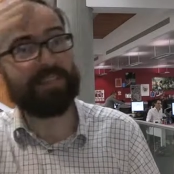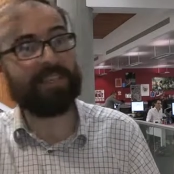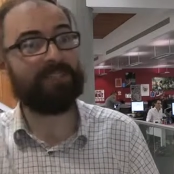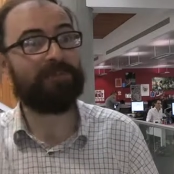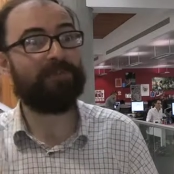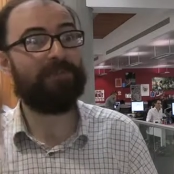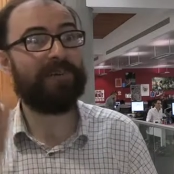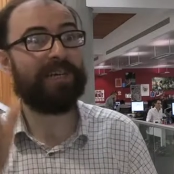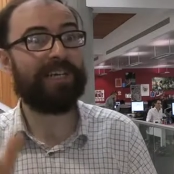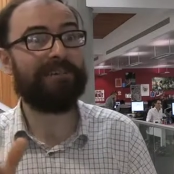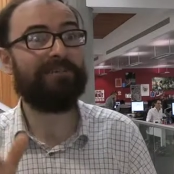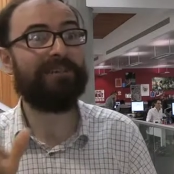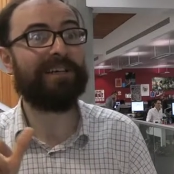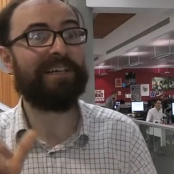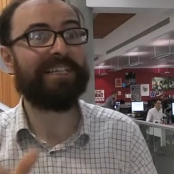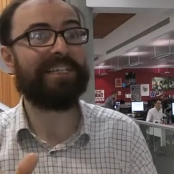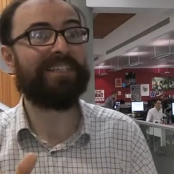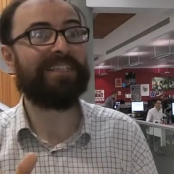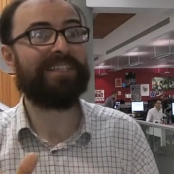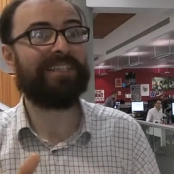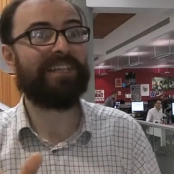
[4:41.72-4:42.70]
there's a really,
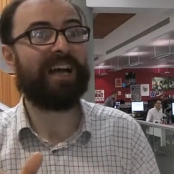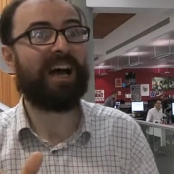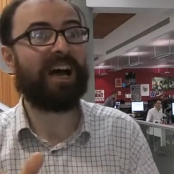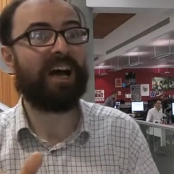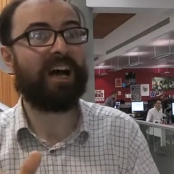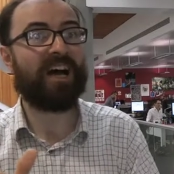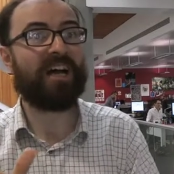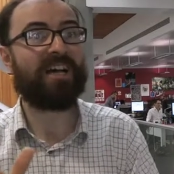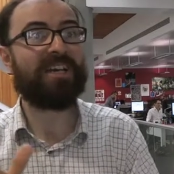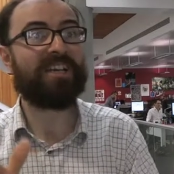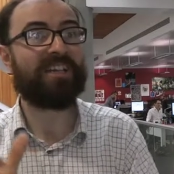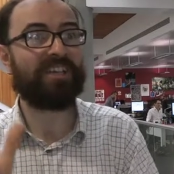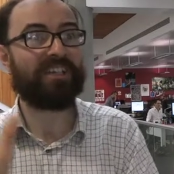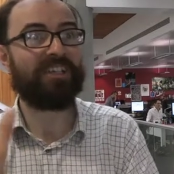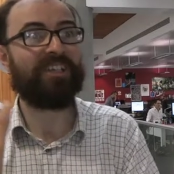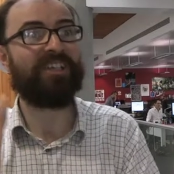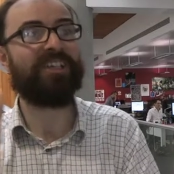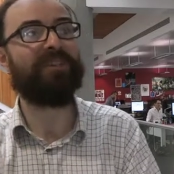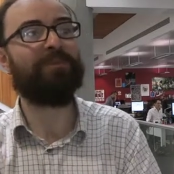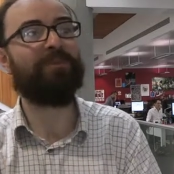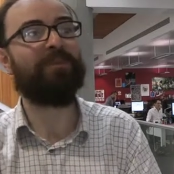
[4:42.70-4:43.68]
really
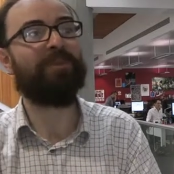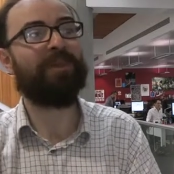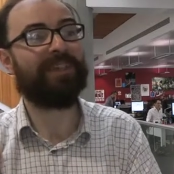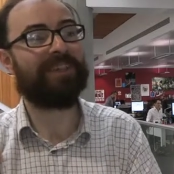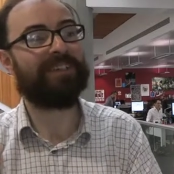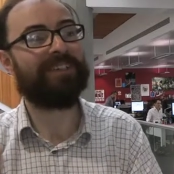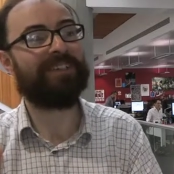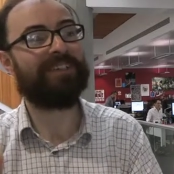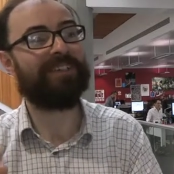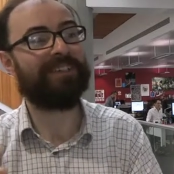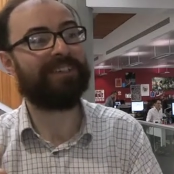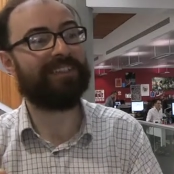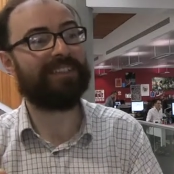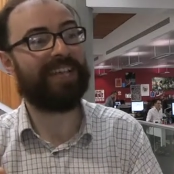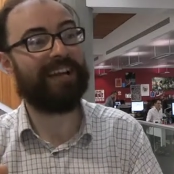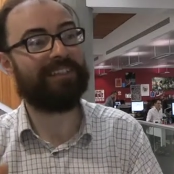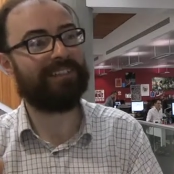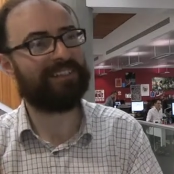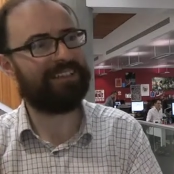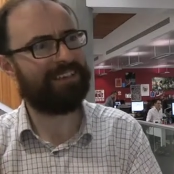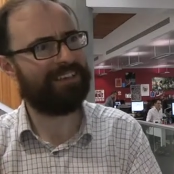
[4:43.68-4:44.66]
good book called
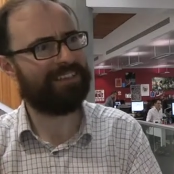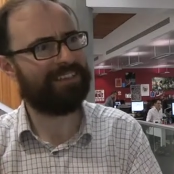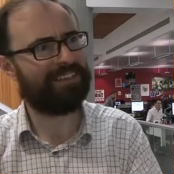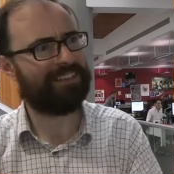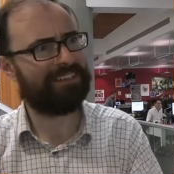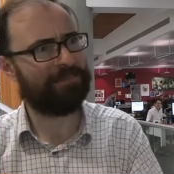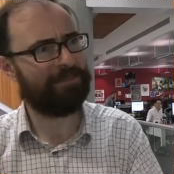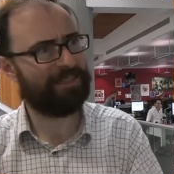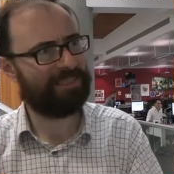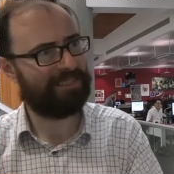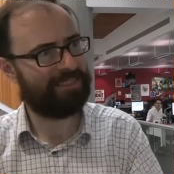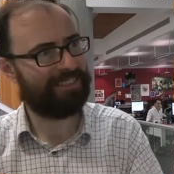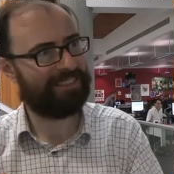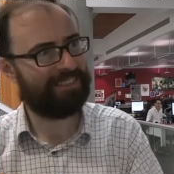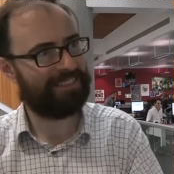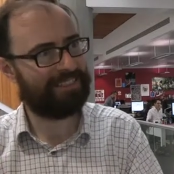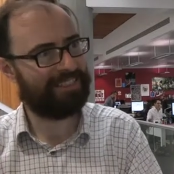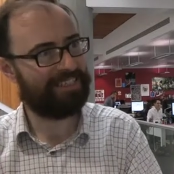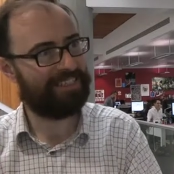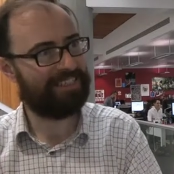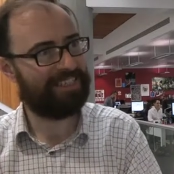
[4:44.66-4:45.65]
How to Lie to
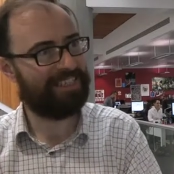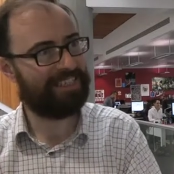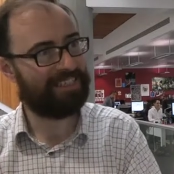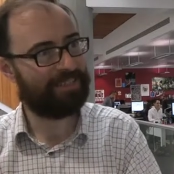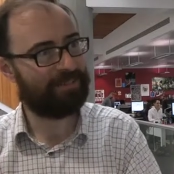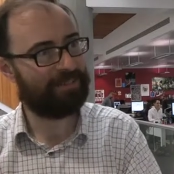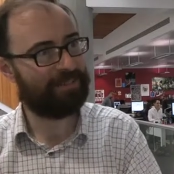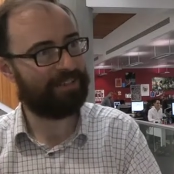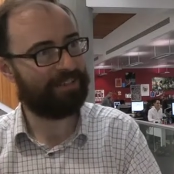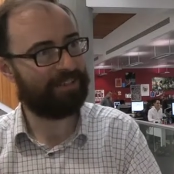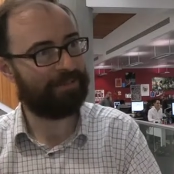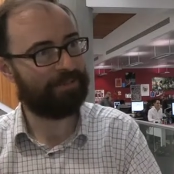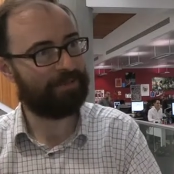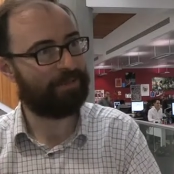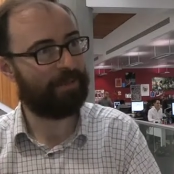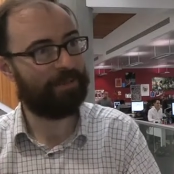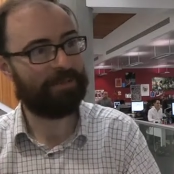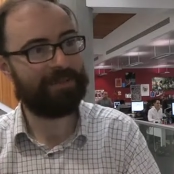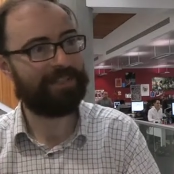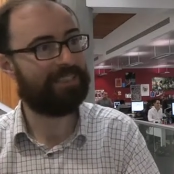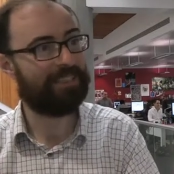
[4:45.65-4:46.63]
Statistics, which I think was
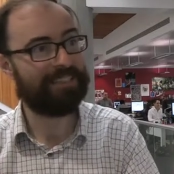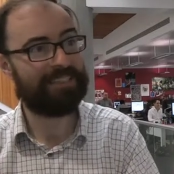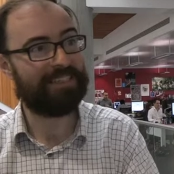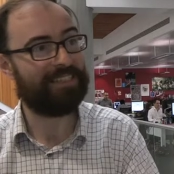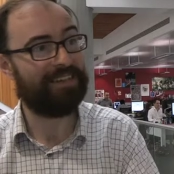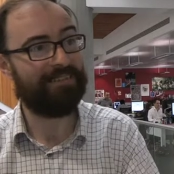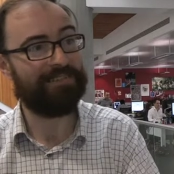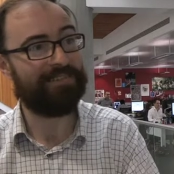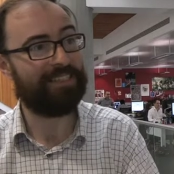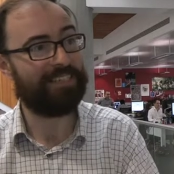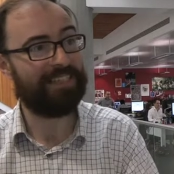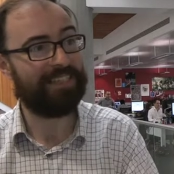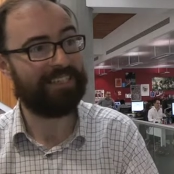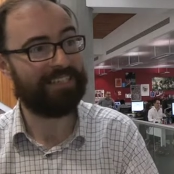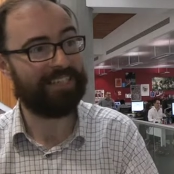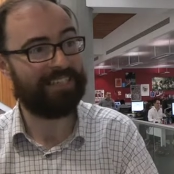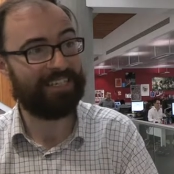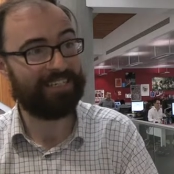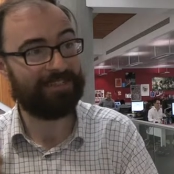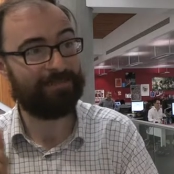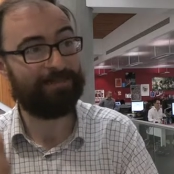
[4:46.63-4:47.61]
published in the 70s,
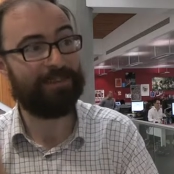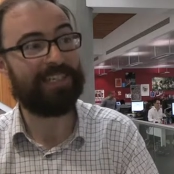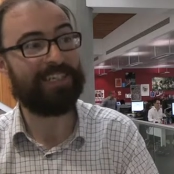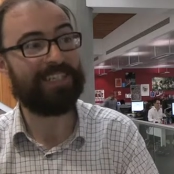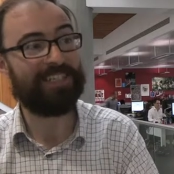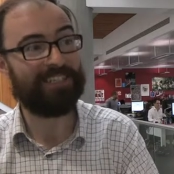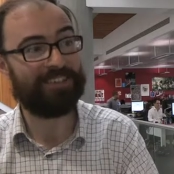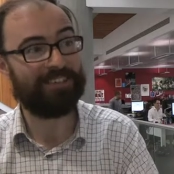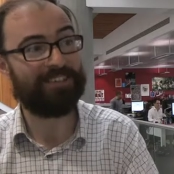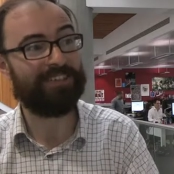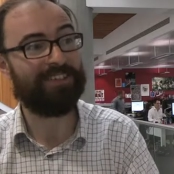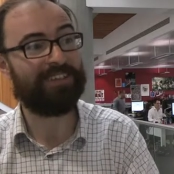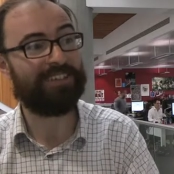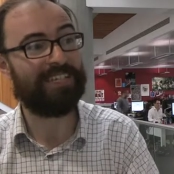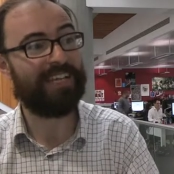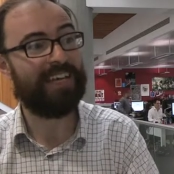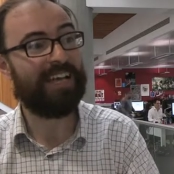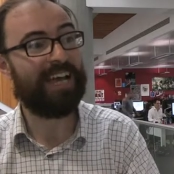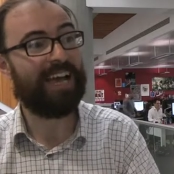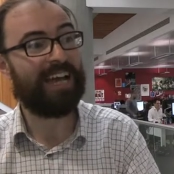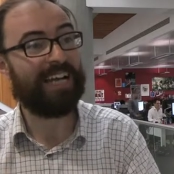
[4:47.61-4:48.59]
and it's really short.
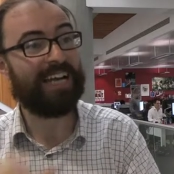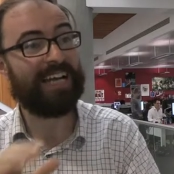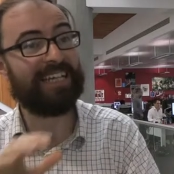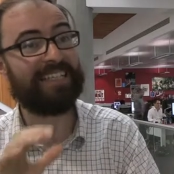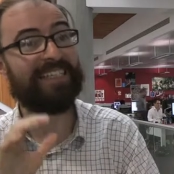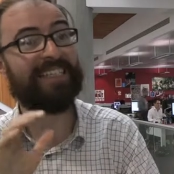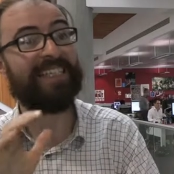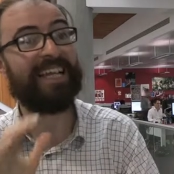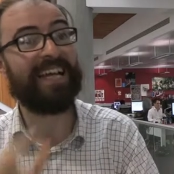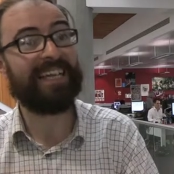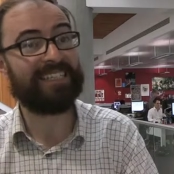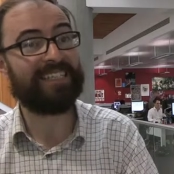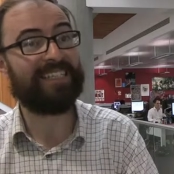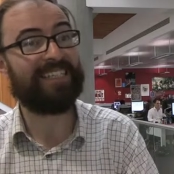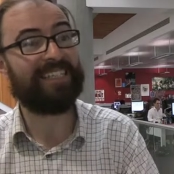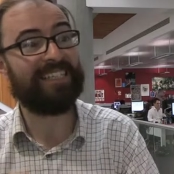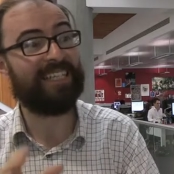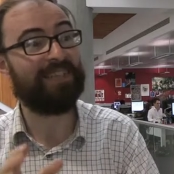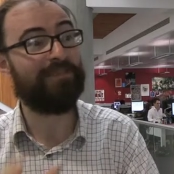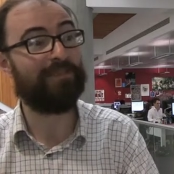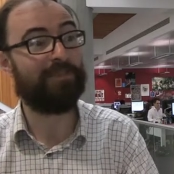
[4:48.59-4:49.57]
And actually, that's
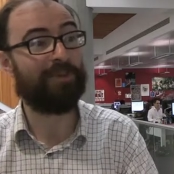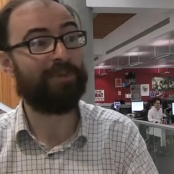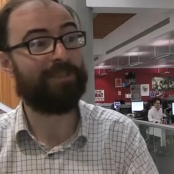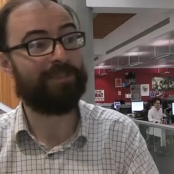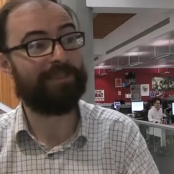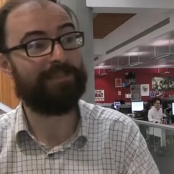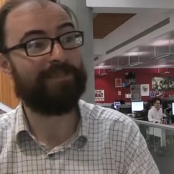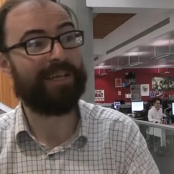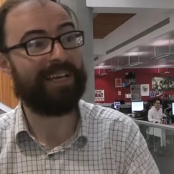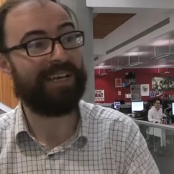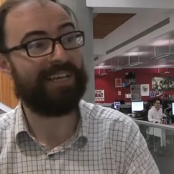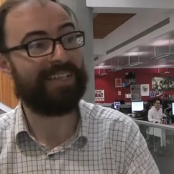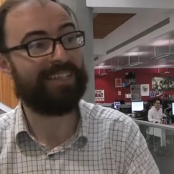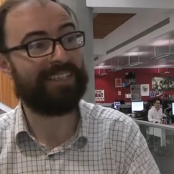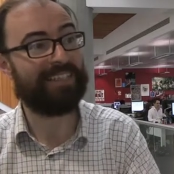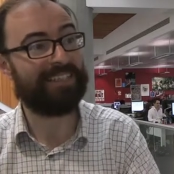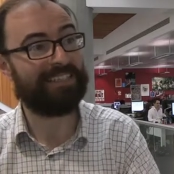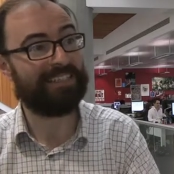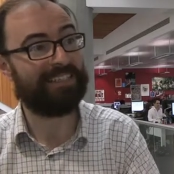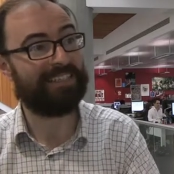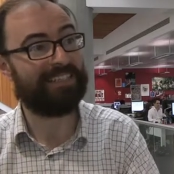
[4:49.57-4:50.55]
the important bit. I think
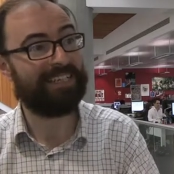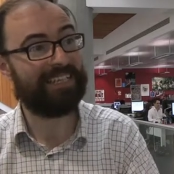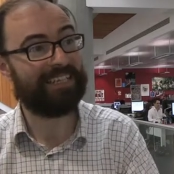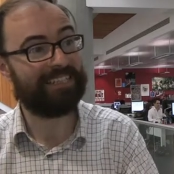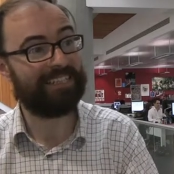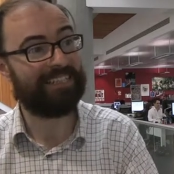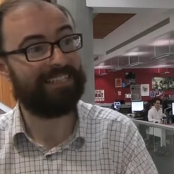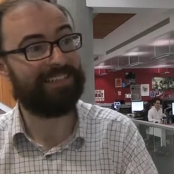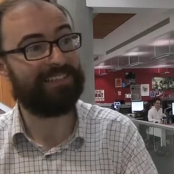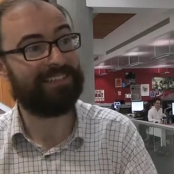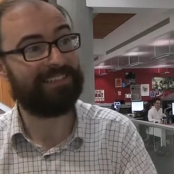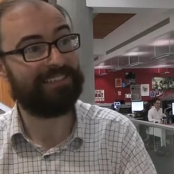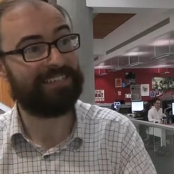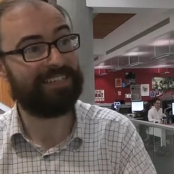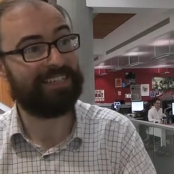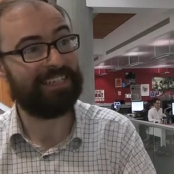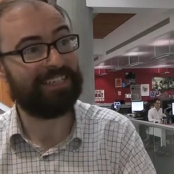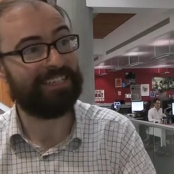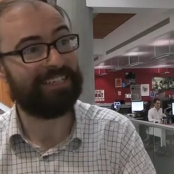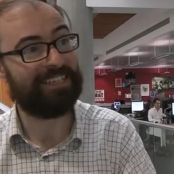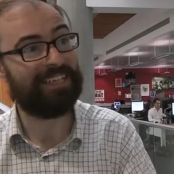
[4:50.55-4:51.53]
it's the data
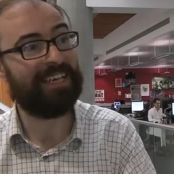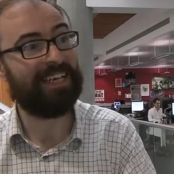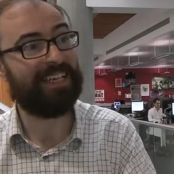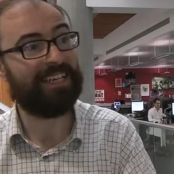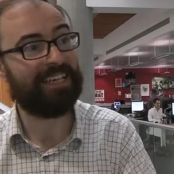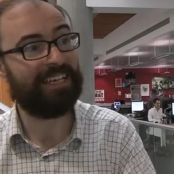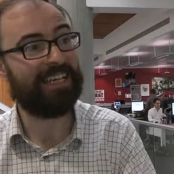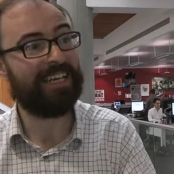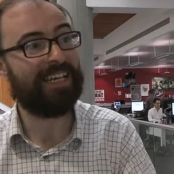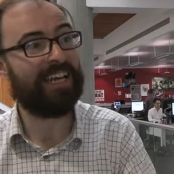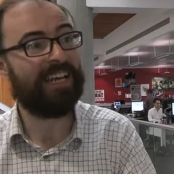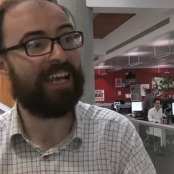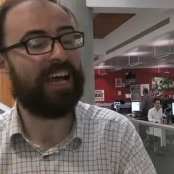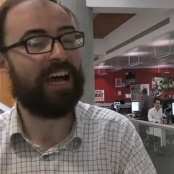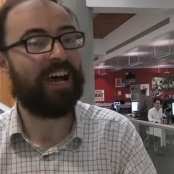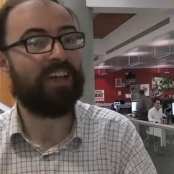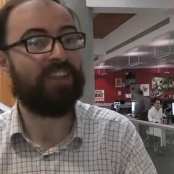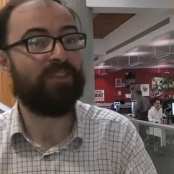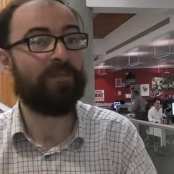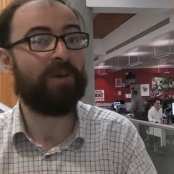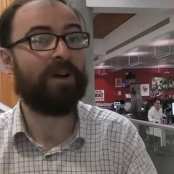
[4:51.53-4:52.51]
literacy, isn't it? And
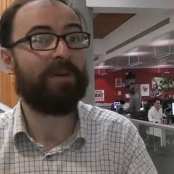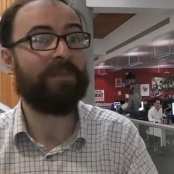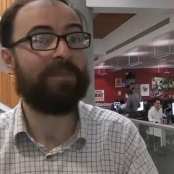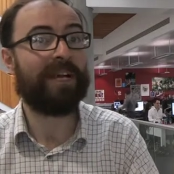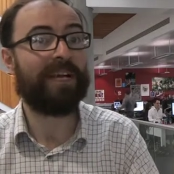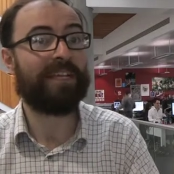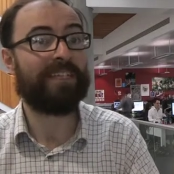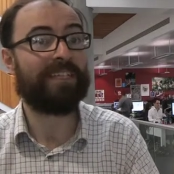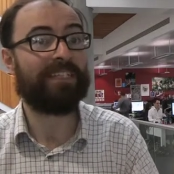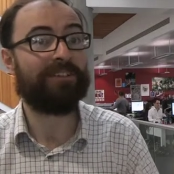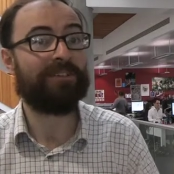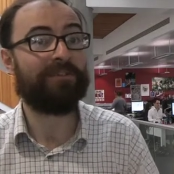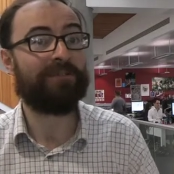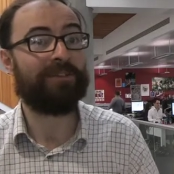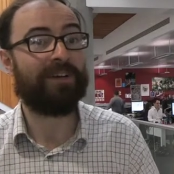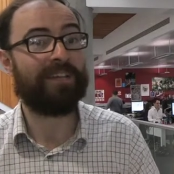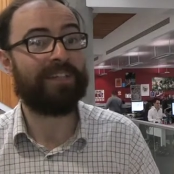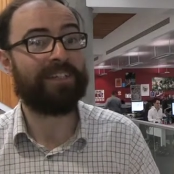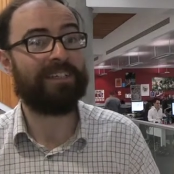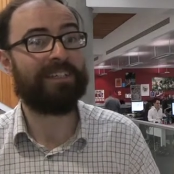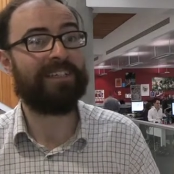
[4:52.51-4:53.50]
at the moment, actually, you'll
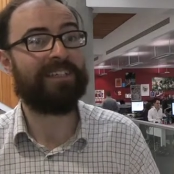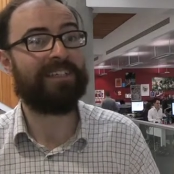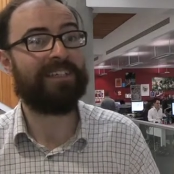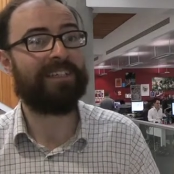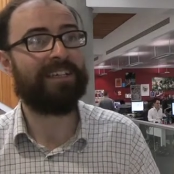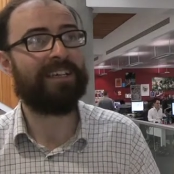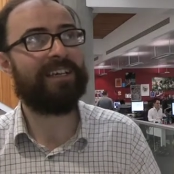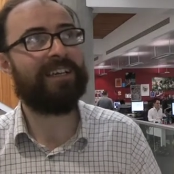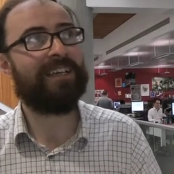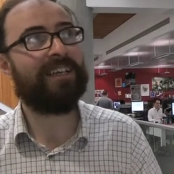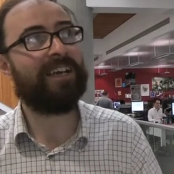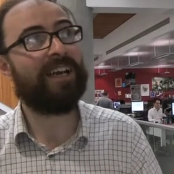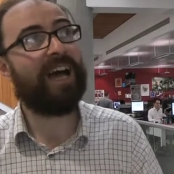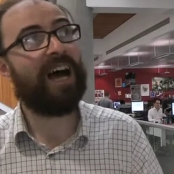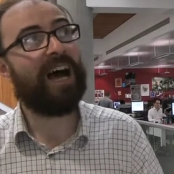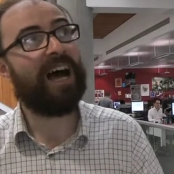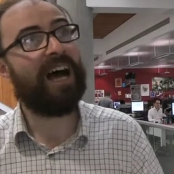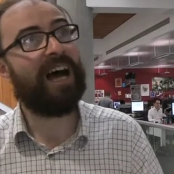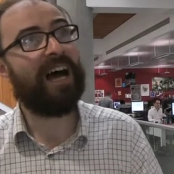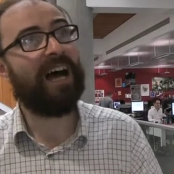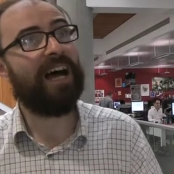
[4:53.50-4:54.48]
find that
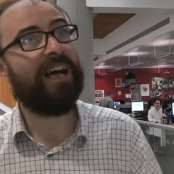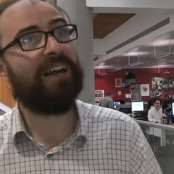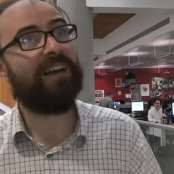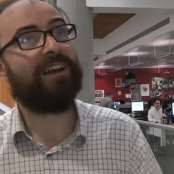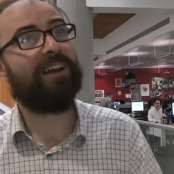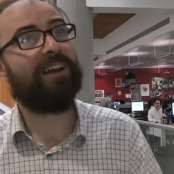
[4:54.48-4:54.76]
uh,